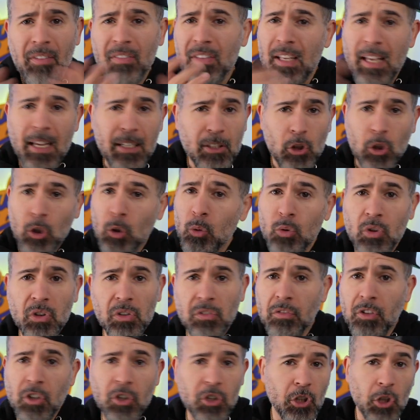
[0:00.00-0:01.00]
the exclusive
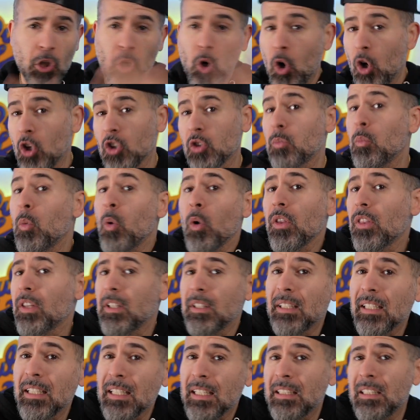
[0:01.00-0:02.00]
version costs more than
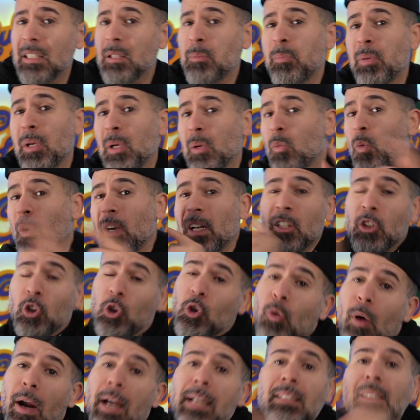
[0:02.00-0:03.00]
the EDP when it's
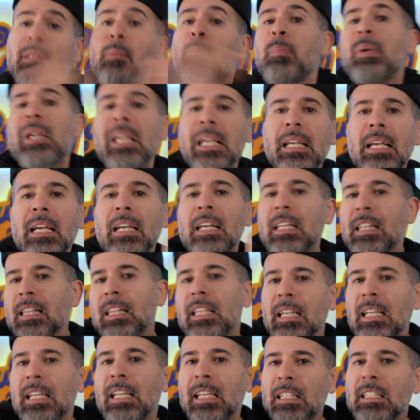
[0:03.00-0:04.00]
trying to be
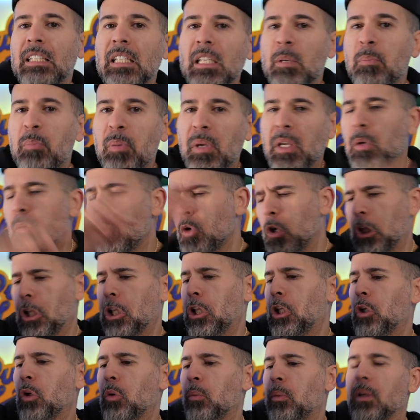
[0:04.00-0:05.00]
the EDP with a
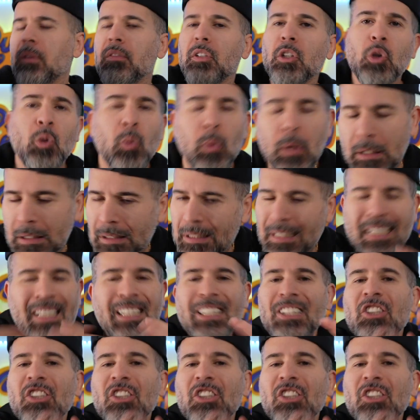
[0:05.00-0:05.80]
little bit of a twist.